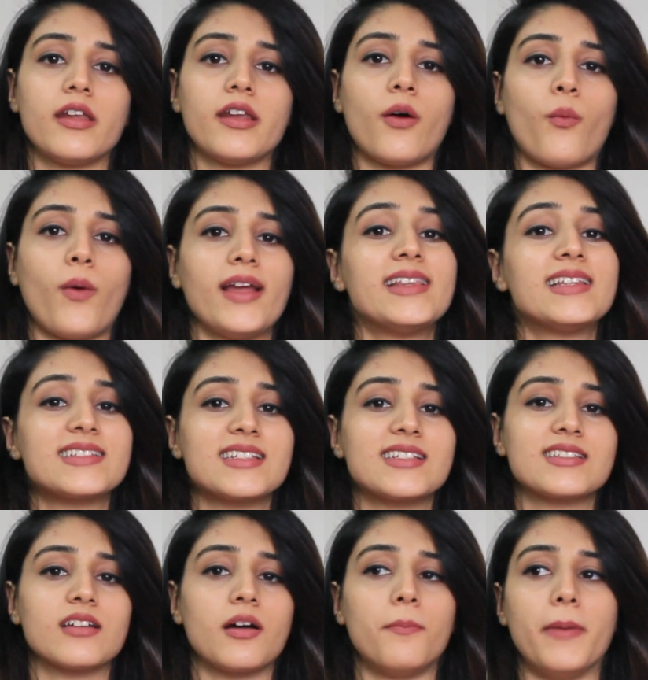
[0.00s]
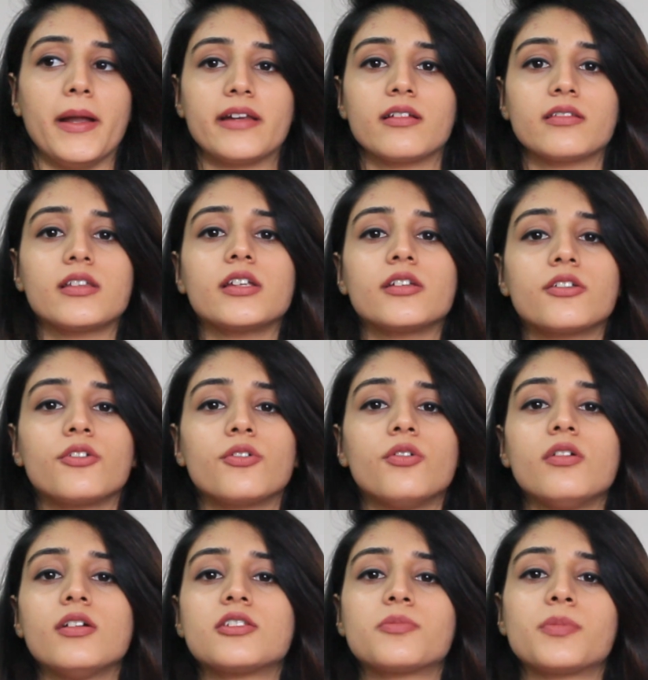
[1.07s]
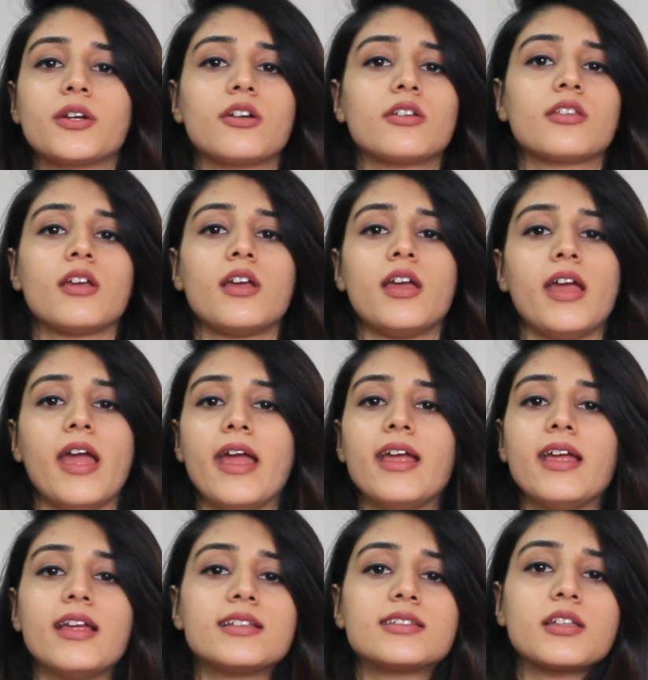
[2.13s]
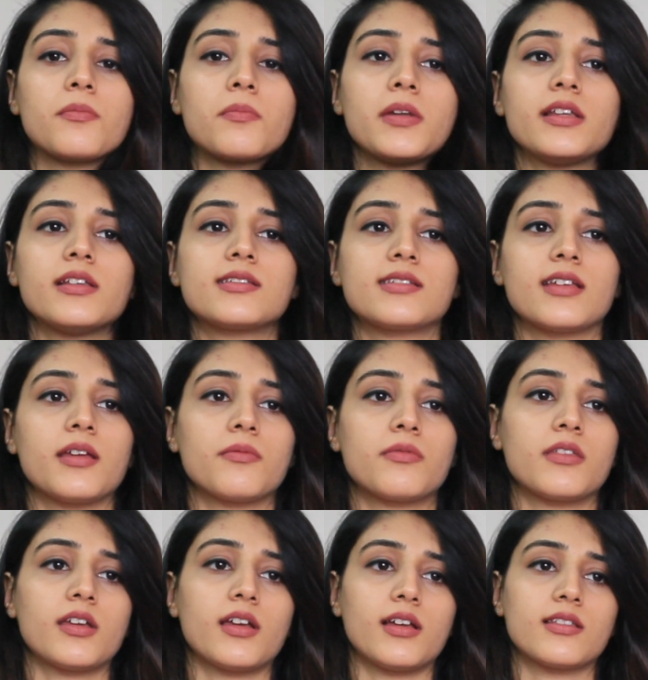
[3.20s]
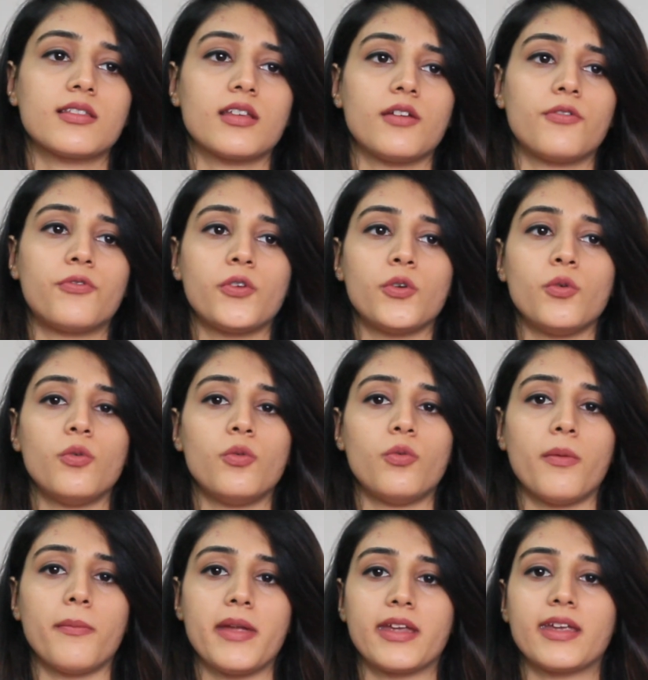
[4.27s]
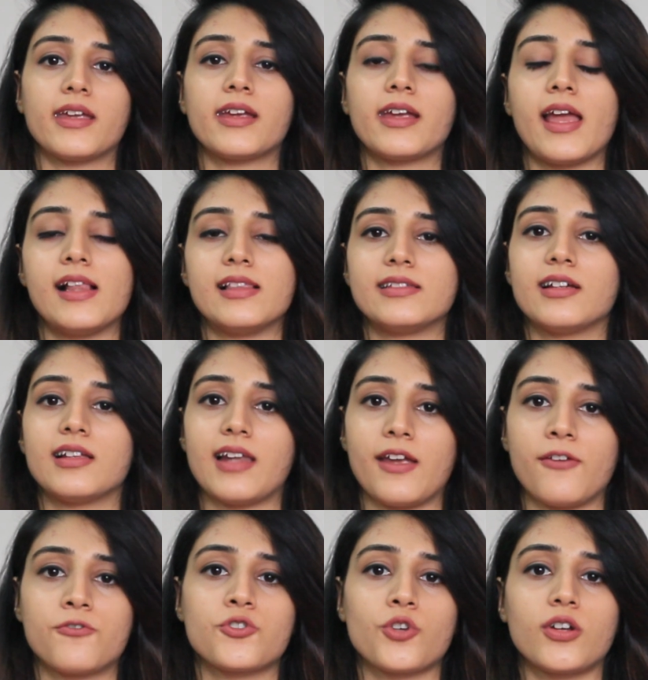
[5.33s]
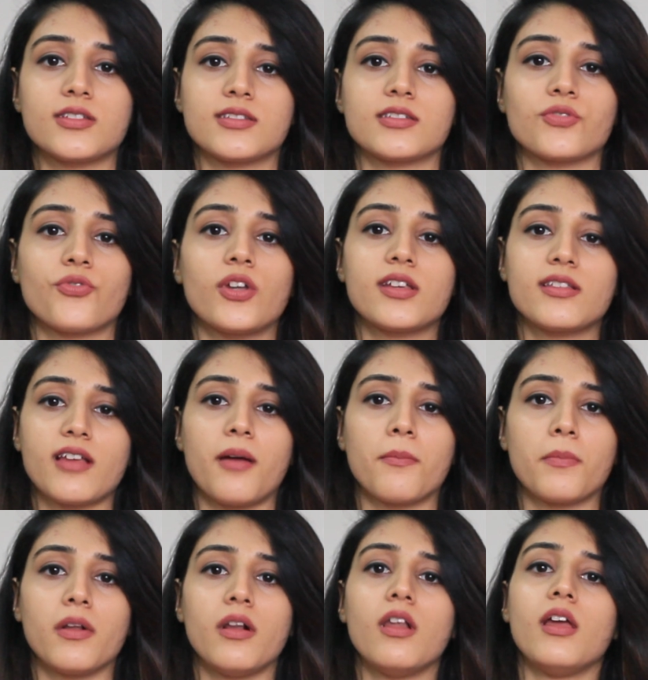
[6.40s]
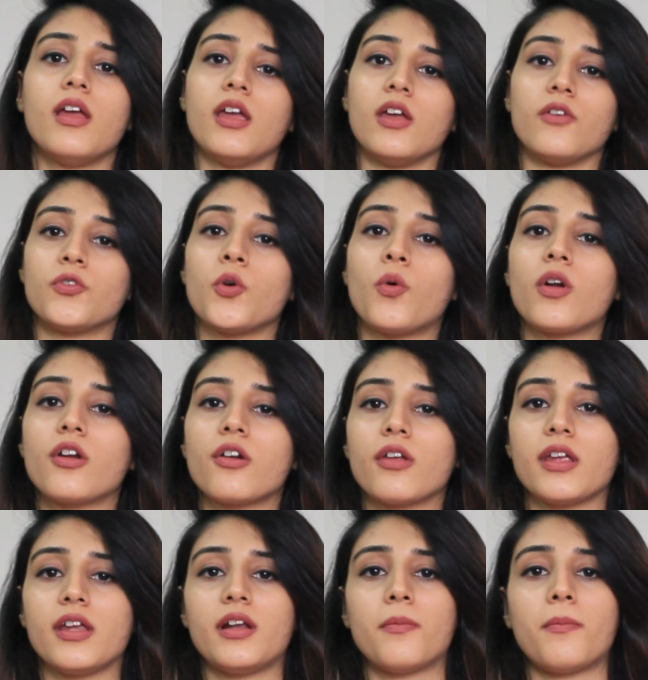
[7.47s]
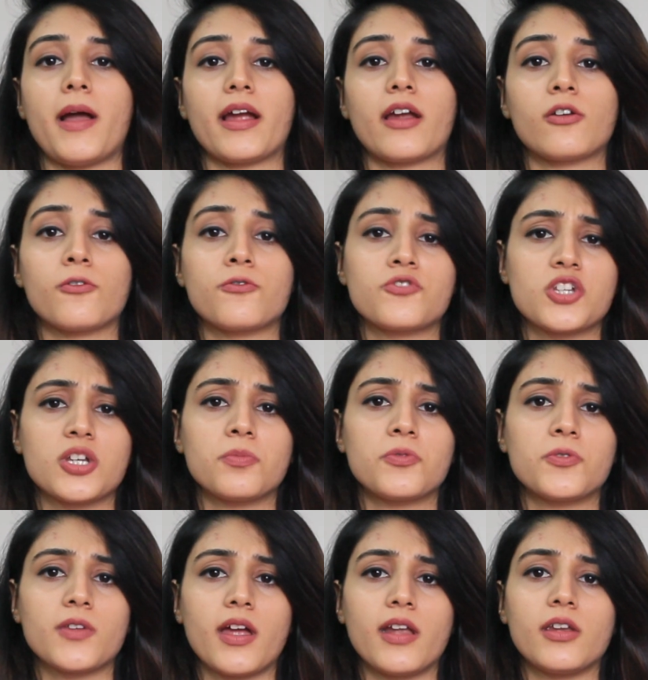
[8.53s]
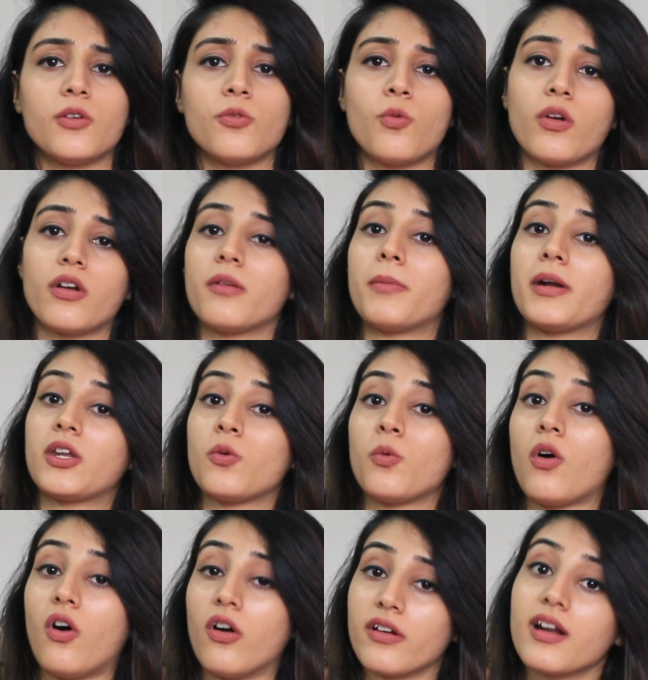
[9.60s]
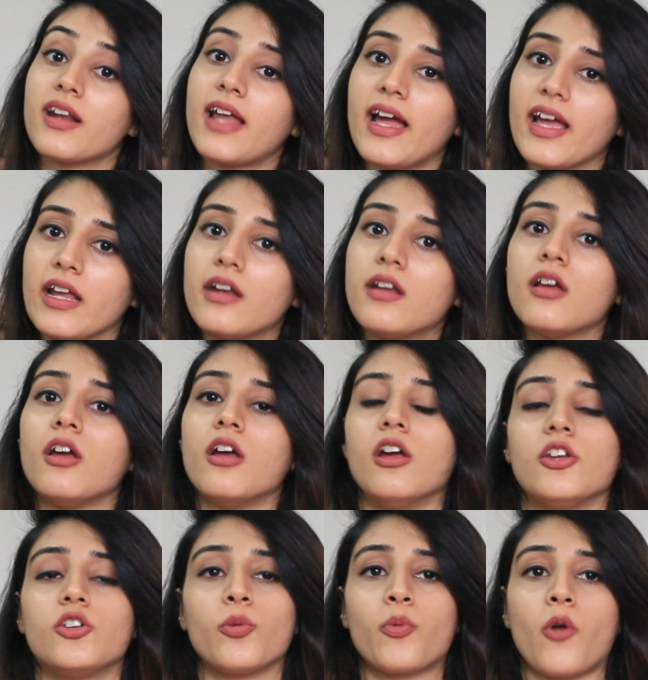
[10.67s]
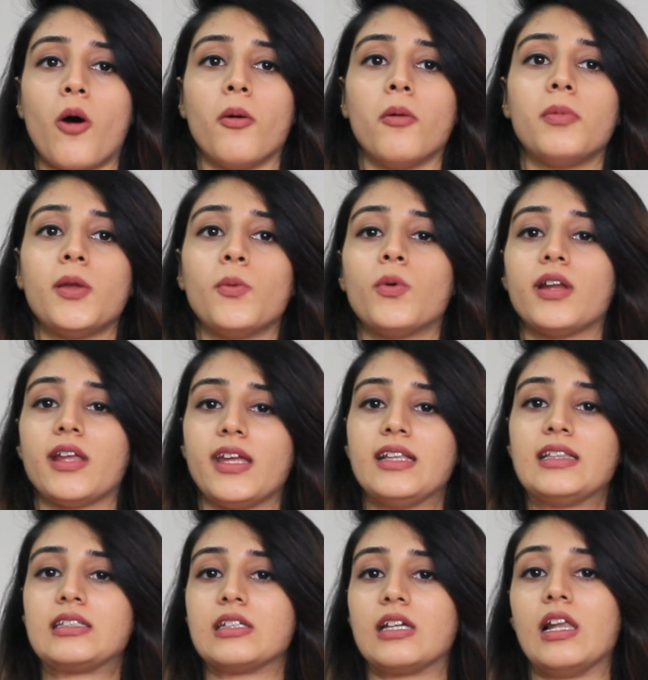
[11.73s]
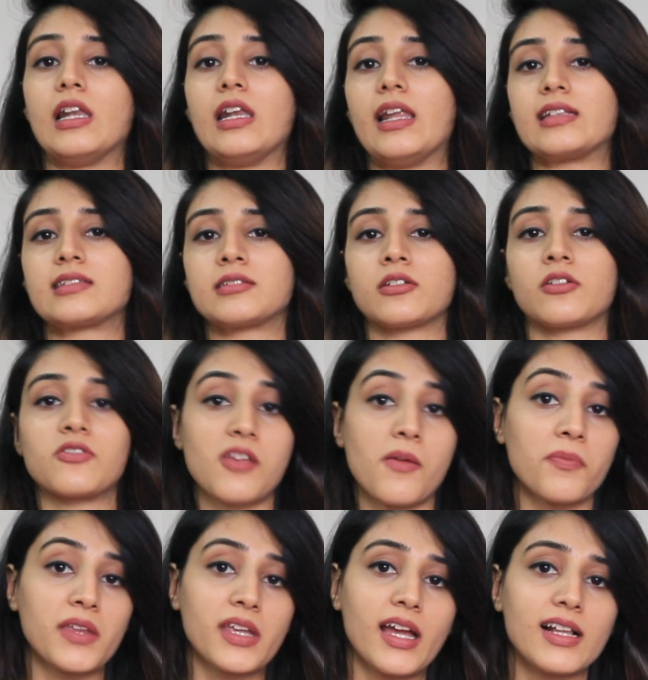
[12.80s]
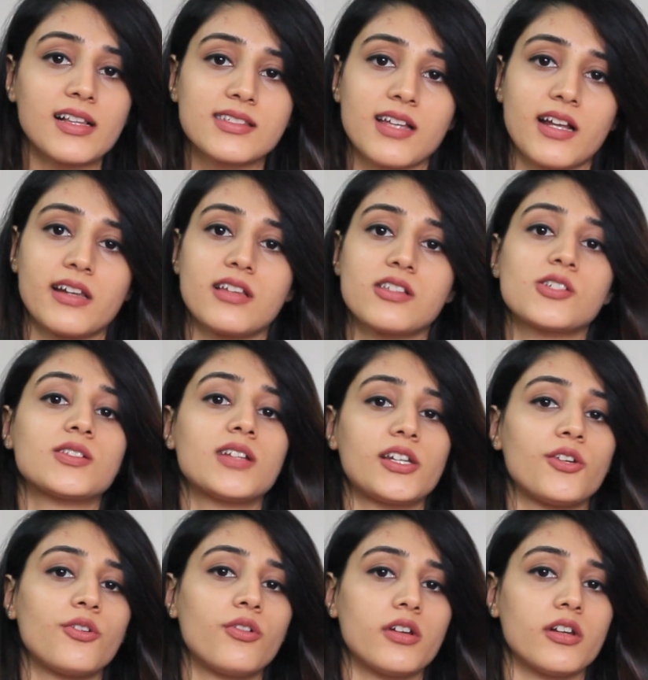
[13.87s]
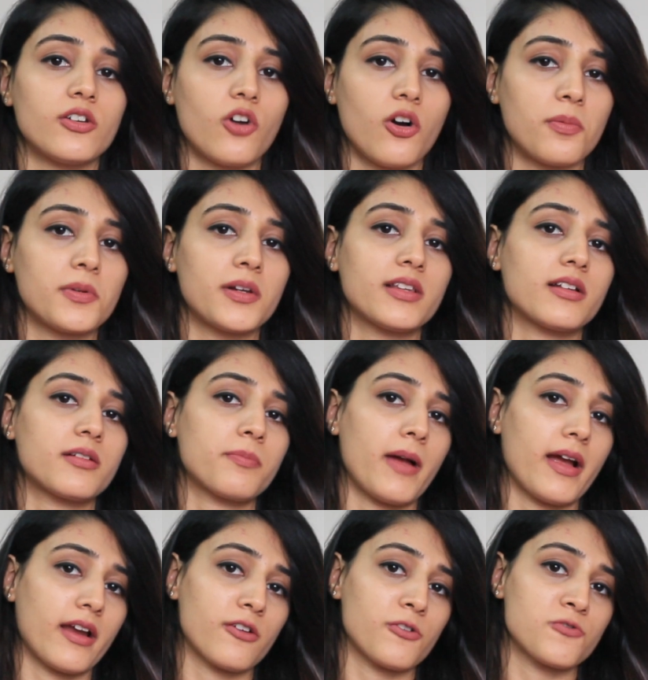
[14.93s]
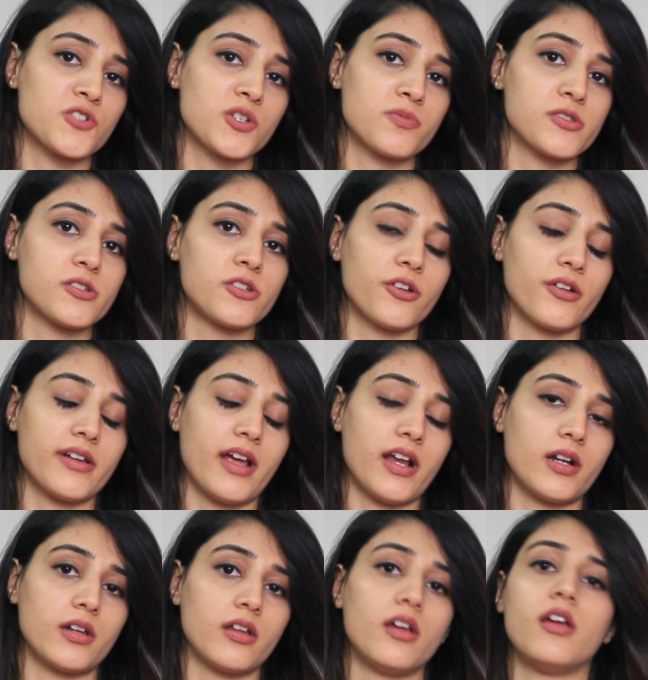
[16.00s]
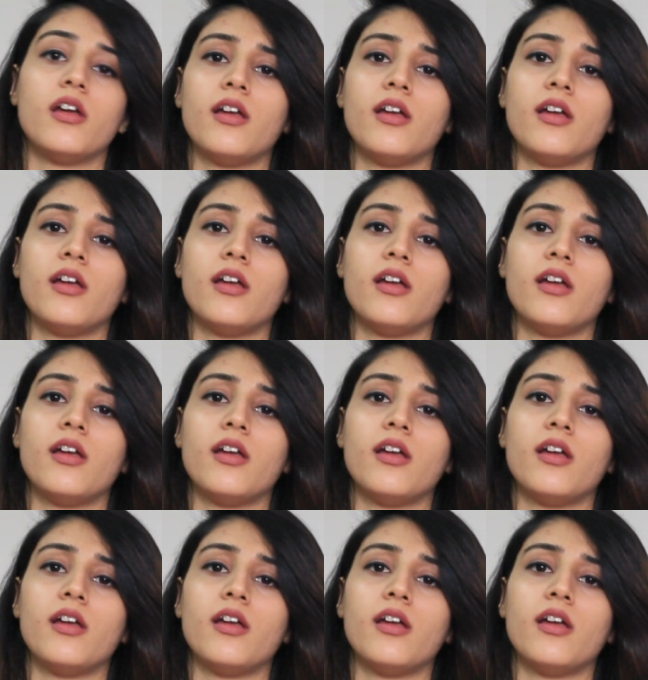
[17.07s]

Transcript: Now, why this is a better thing to do is because it's simply the same thing as if you were making healthier life choices. For example, if you wanted to eat a packet of chips but you were on a diet, you probably would eat lesser of something else that day so that you could incorporate that packet of chips into your diet.